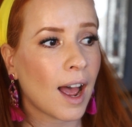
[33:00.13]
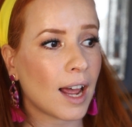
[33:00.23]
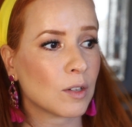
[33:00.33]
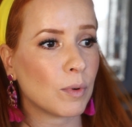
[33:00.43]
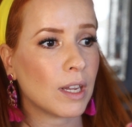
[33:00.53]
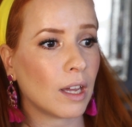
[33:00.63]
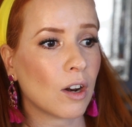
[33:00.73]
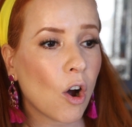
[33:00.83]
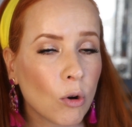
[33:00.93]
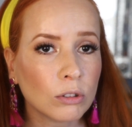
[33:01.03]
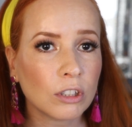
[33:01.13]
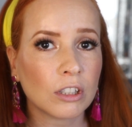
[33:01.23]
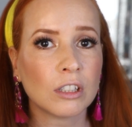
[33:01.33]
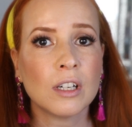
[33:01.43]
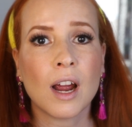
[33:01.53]
as we get
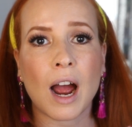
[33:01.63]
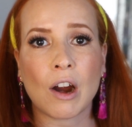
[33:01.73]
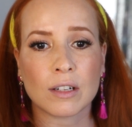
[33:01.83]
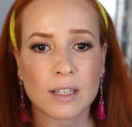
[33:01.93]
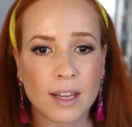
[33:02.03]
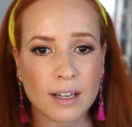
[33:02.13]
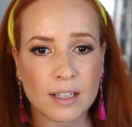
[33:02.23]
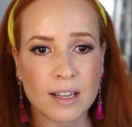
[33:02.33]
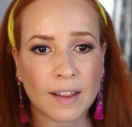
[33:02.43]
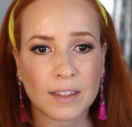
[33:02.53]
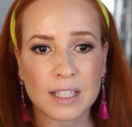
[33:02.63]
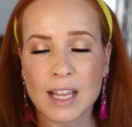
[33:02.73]
older, our skin is not the